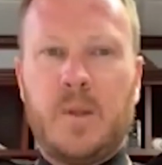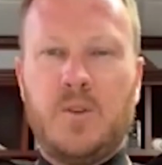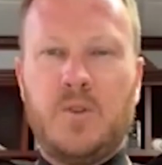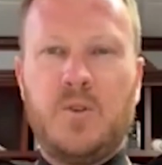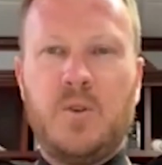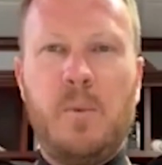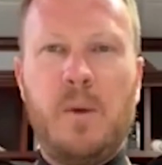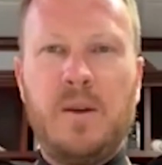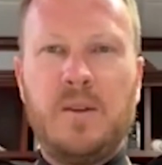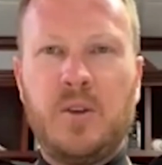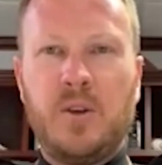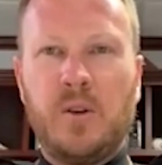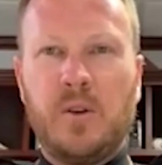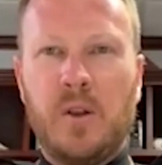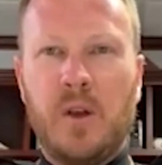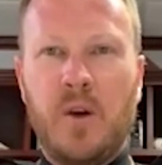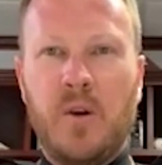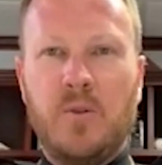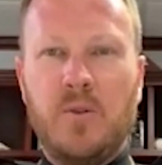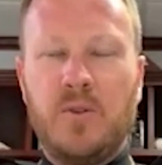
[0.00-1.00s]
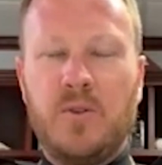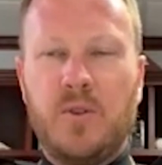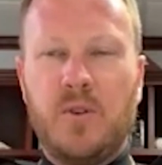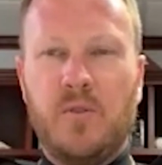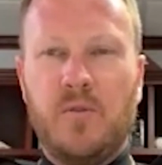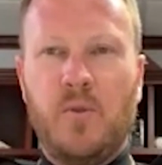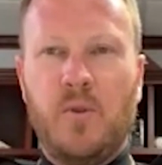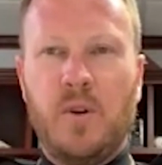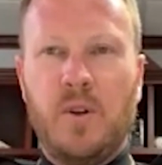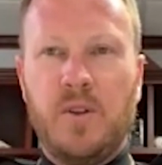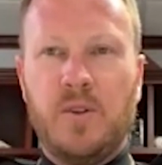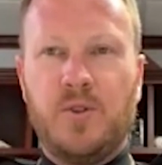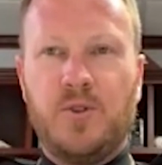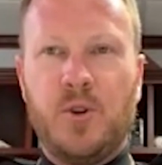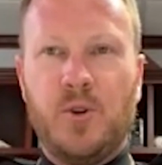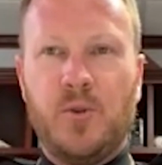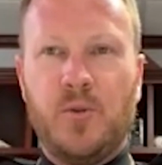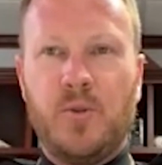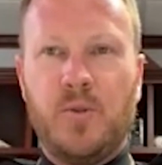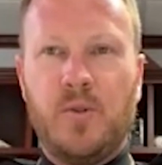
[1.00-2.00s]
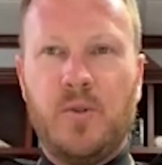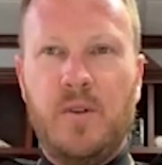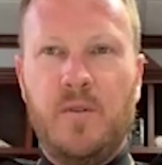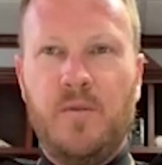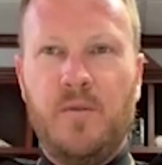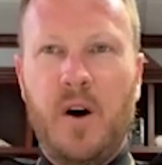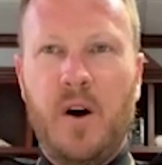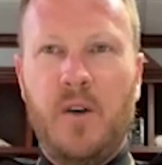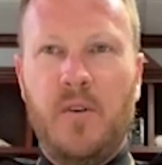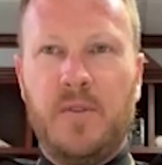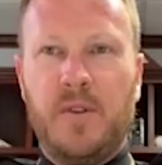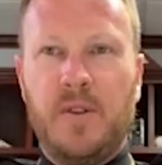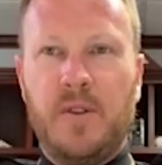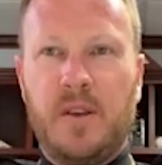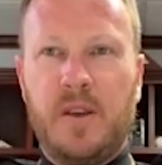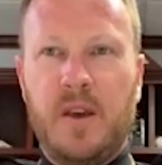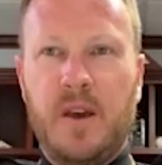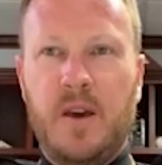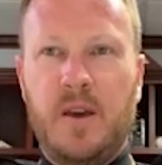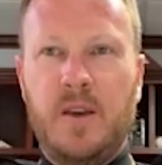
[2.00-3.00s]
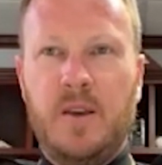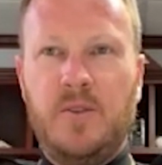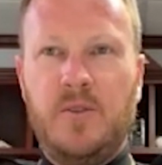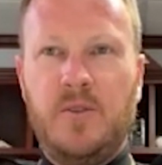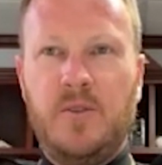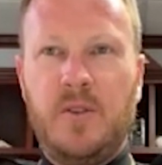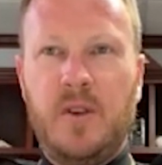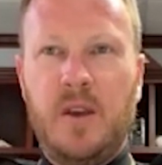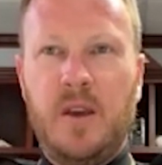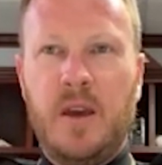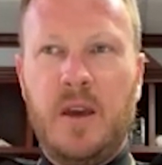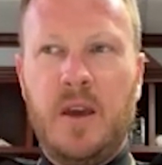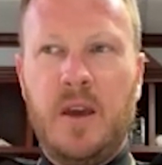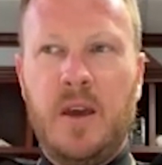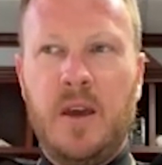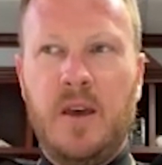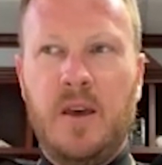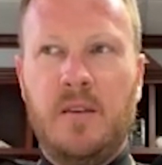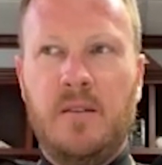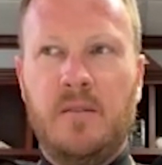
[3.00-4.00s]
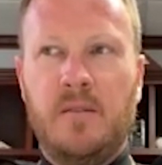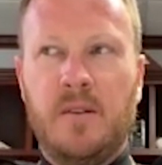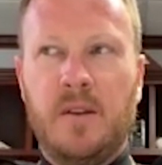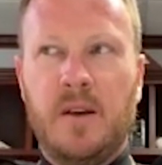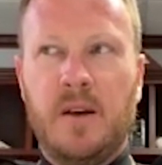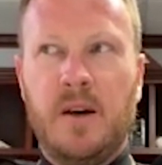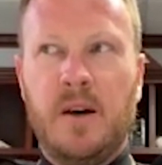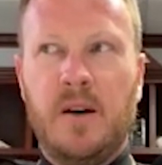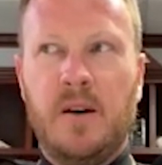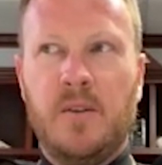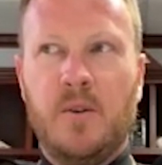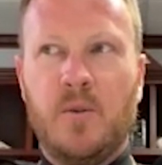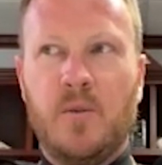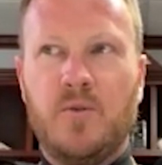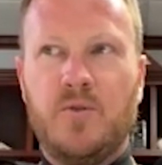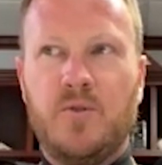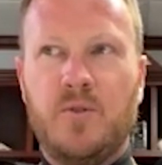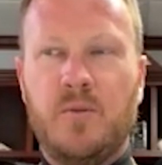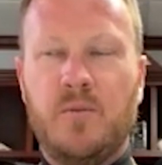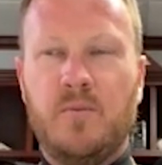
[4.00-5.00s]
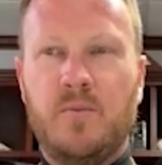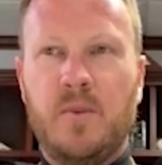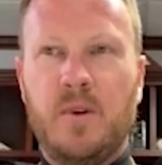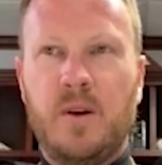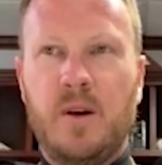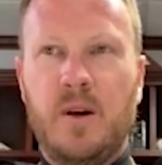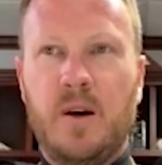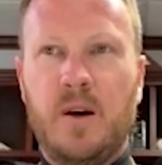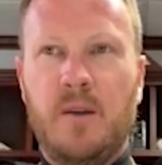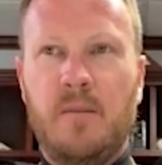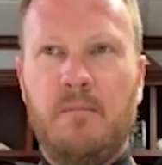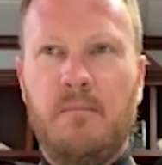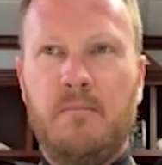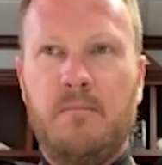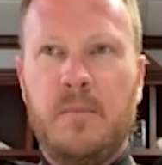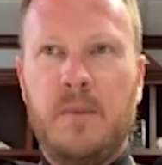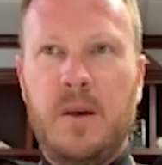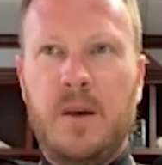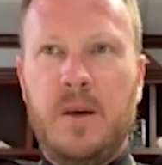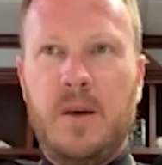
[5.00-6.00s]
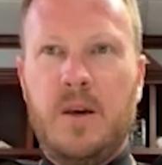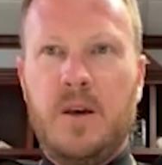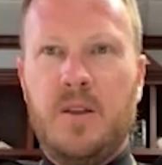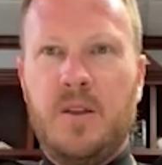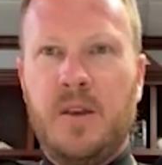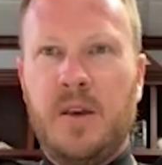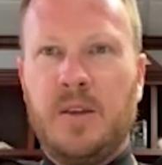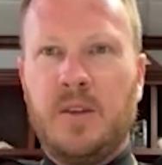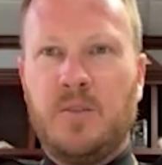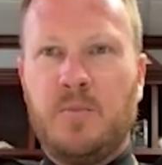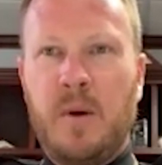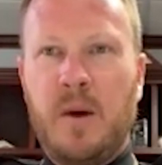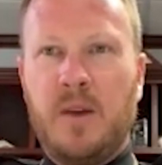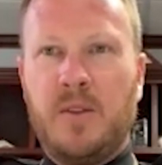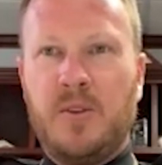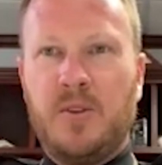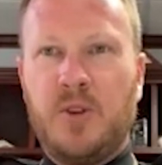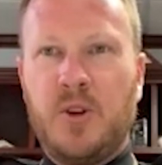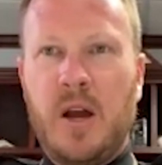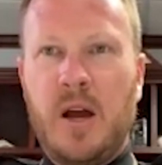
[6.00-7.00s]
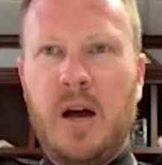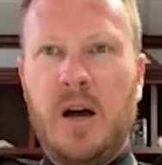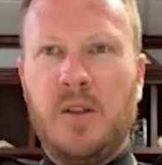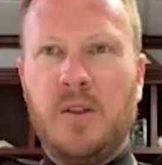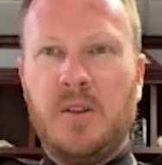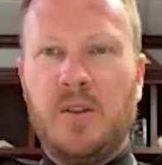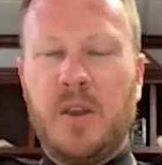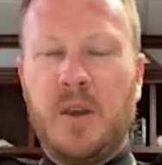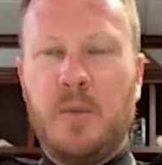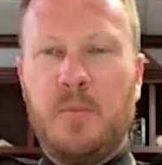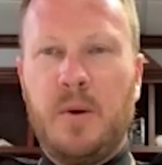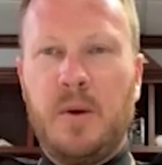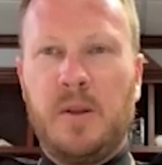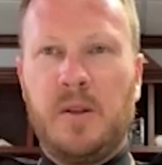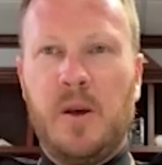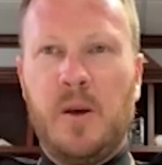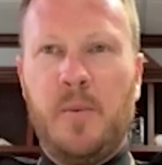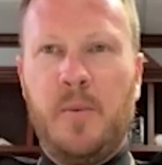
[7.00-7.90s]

Somebody took notice of one of the children involved in the case, and uh, there was some. Um, things about the child that they picked up